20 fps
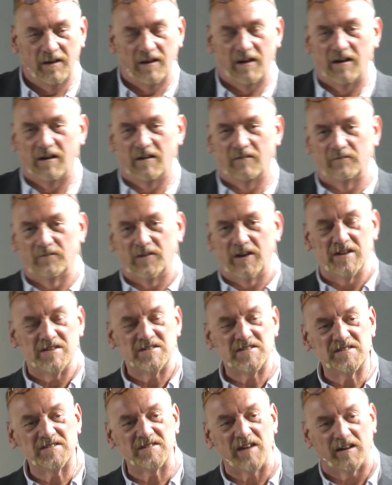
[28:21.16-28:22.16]
And
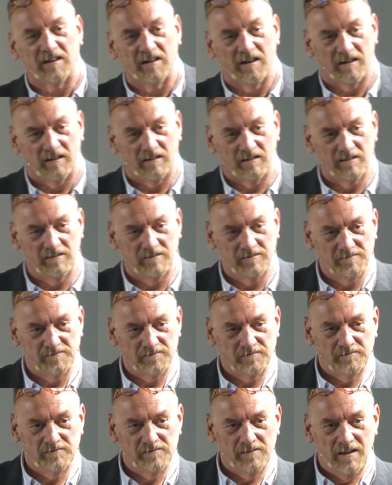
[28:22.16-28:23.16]
it's sickening.
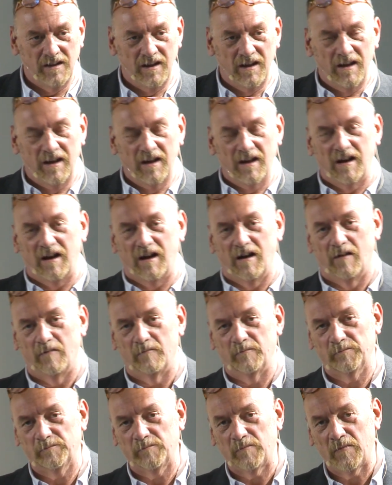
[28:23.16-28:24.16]

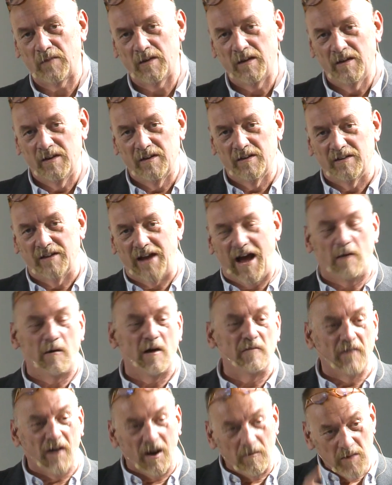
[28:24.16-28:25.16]

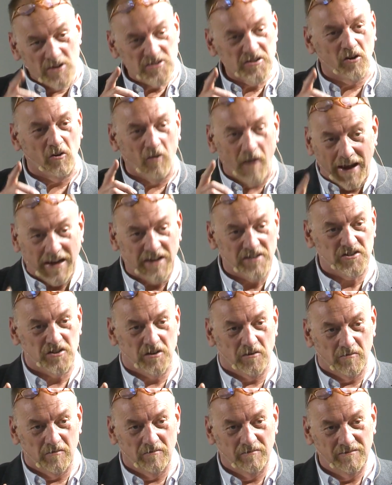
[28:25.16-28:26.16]
However, I must correct
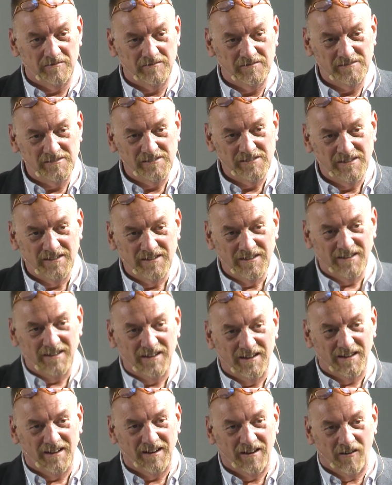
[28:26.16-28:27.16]
you
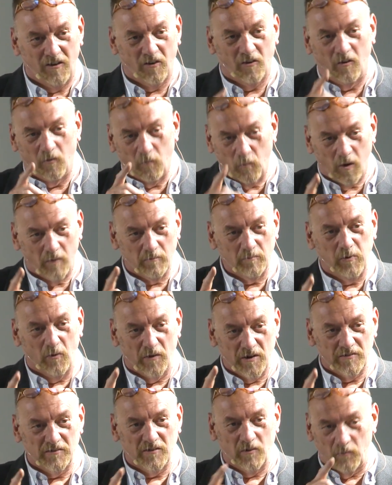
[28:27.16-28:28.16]
on one
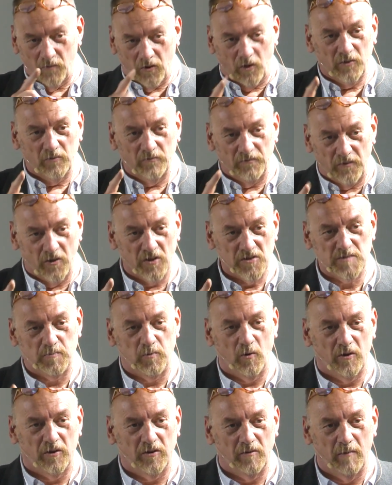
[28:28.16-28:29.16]
point, on the first
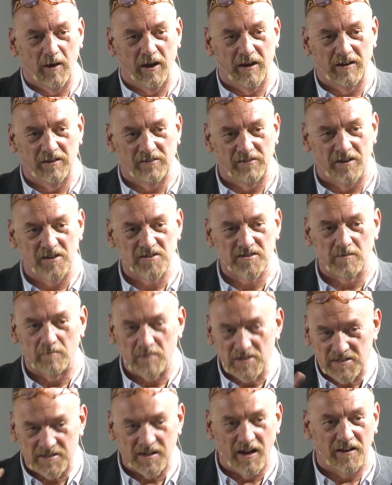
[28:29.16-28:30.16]
point you made, and it's a
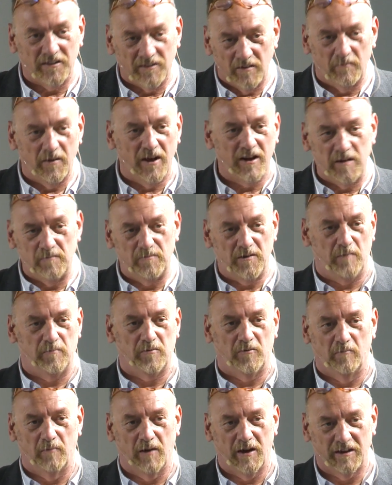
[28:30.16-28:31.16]
mistake that many
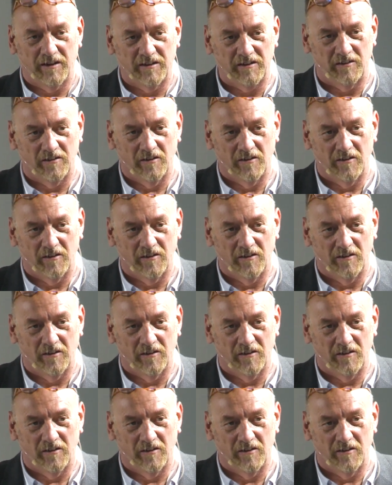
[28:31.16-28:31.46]
people make.